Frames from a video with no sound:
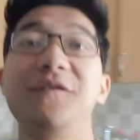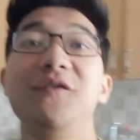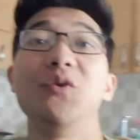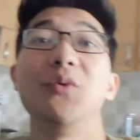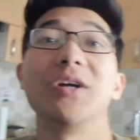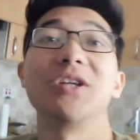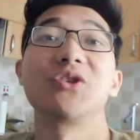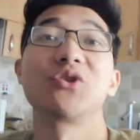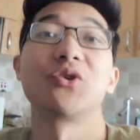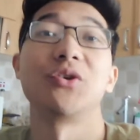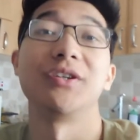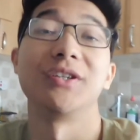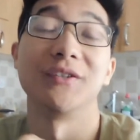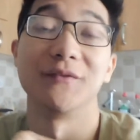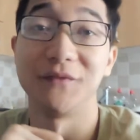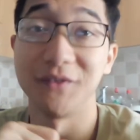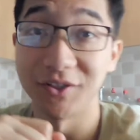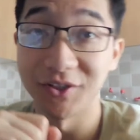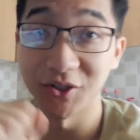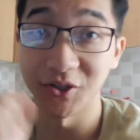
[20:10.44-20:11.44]
you enjoyed this
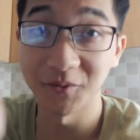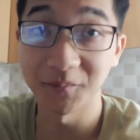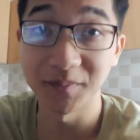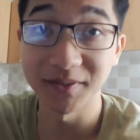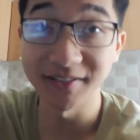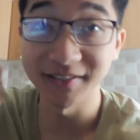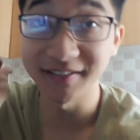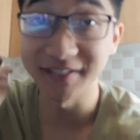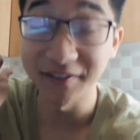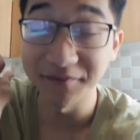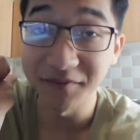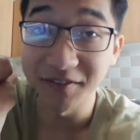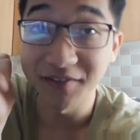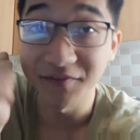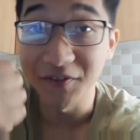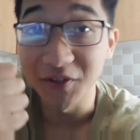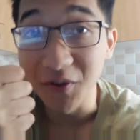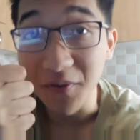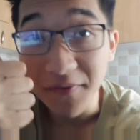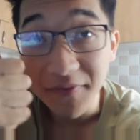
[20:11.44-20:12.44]
video, please give this
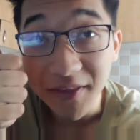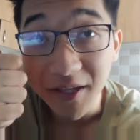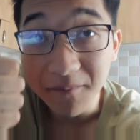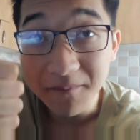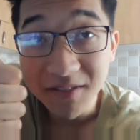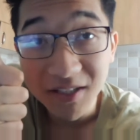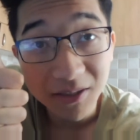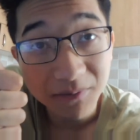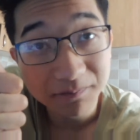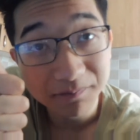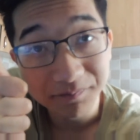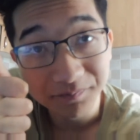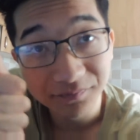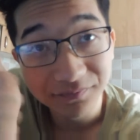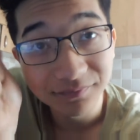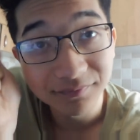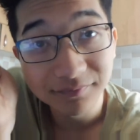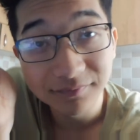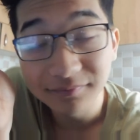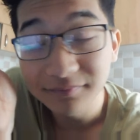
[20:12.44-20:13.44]
video a thumbs up.
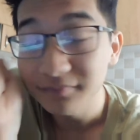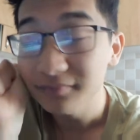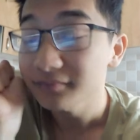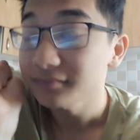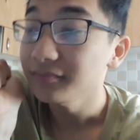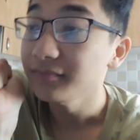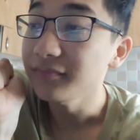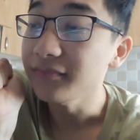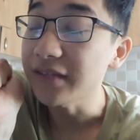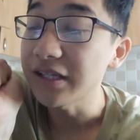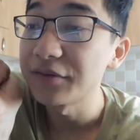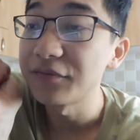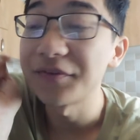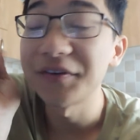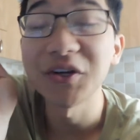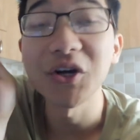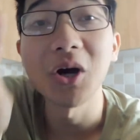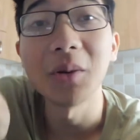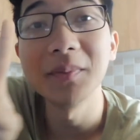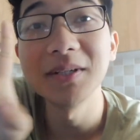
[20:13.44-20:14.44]
If
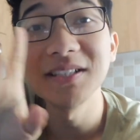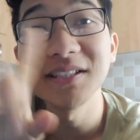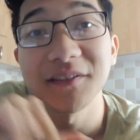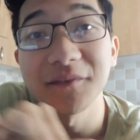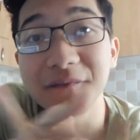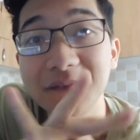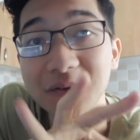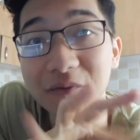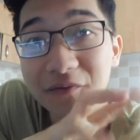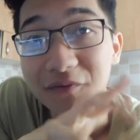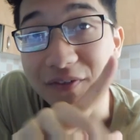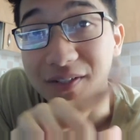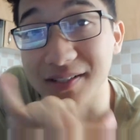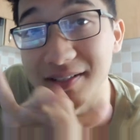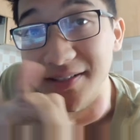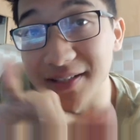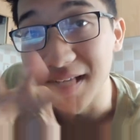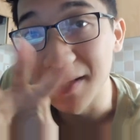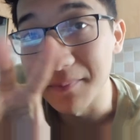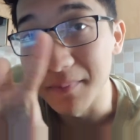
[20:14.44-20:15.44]
any comments, feel free to
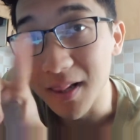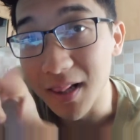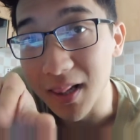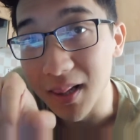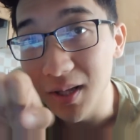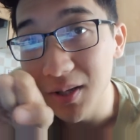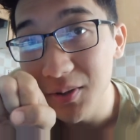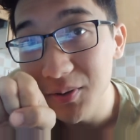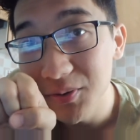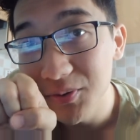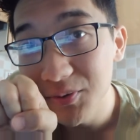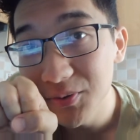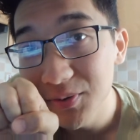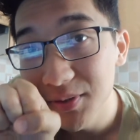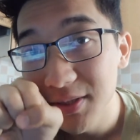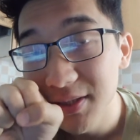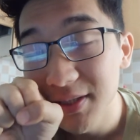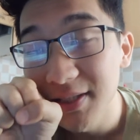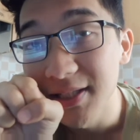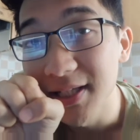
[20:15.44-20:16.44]
type below.
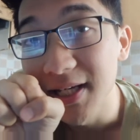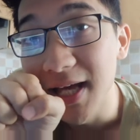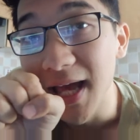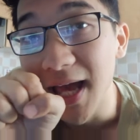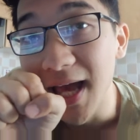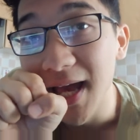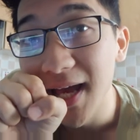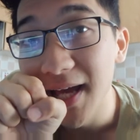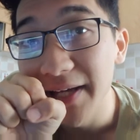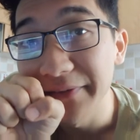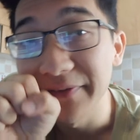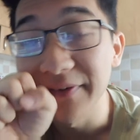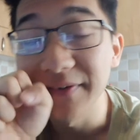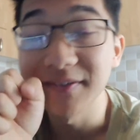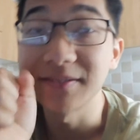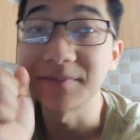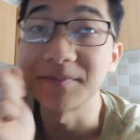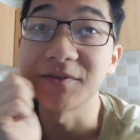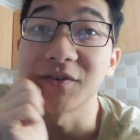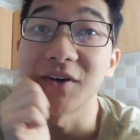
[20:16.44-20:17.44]
And if you
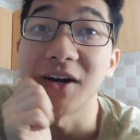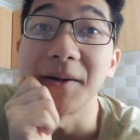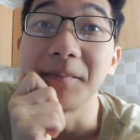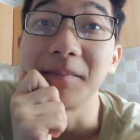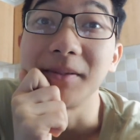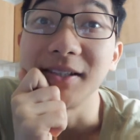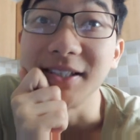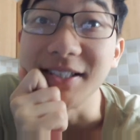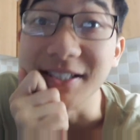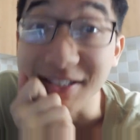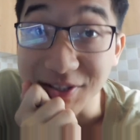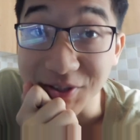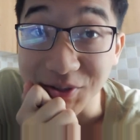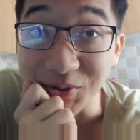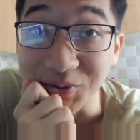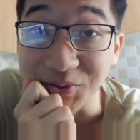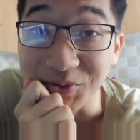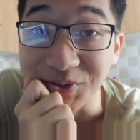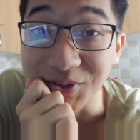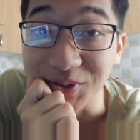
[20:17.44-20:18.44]
haven't subscribed, please
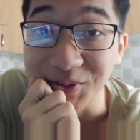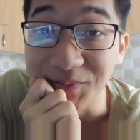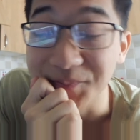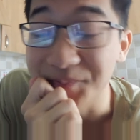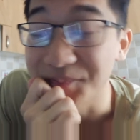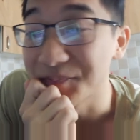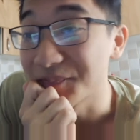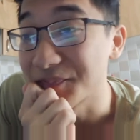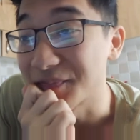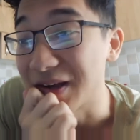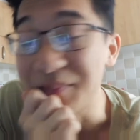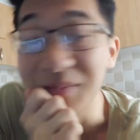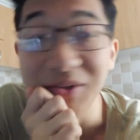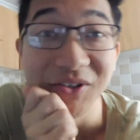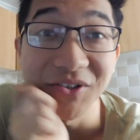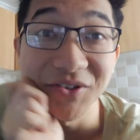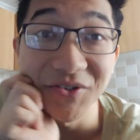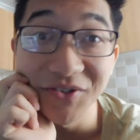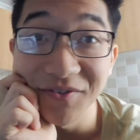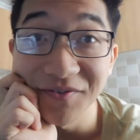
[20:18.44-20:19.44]
do so. I'm on
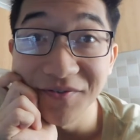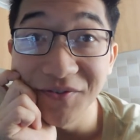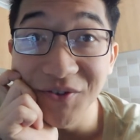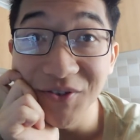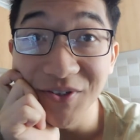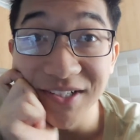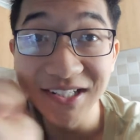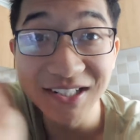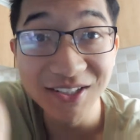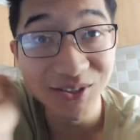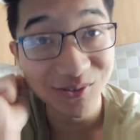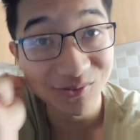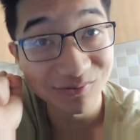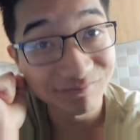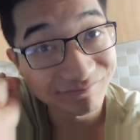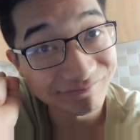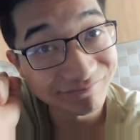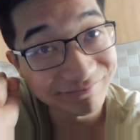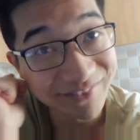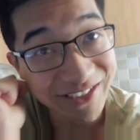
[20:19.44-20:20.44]
104 now.
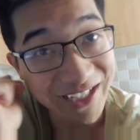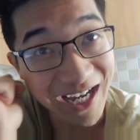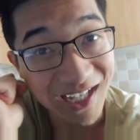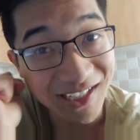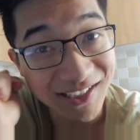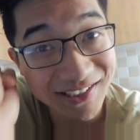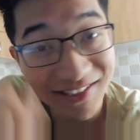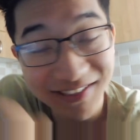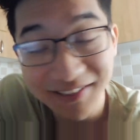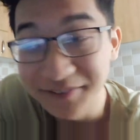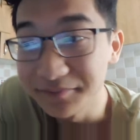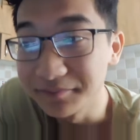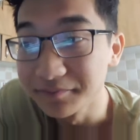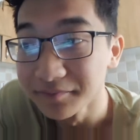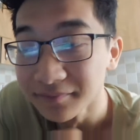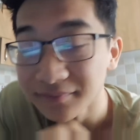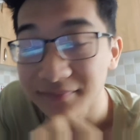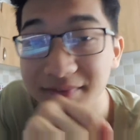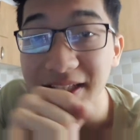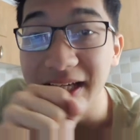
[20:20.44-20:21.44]
Yeah.
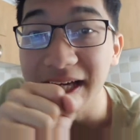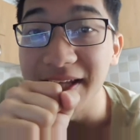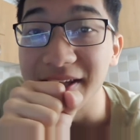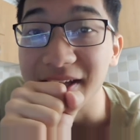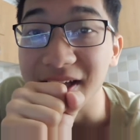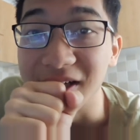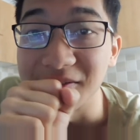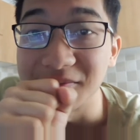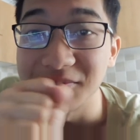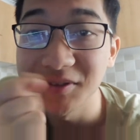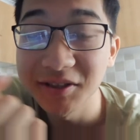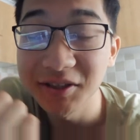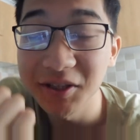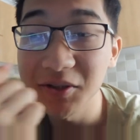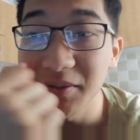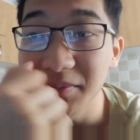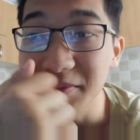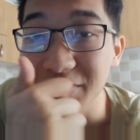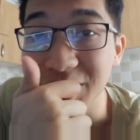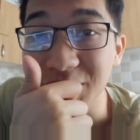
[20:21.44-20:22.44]
Getting there,
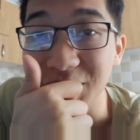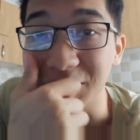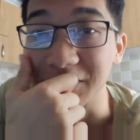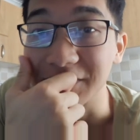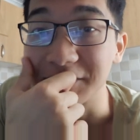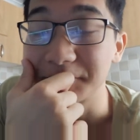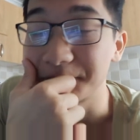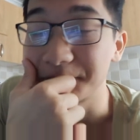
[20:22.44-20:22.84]
slowly but surely.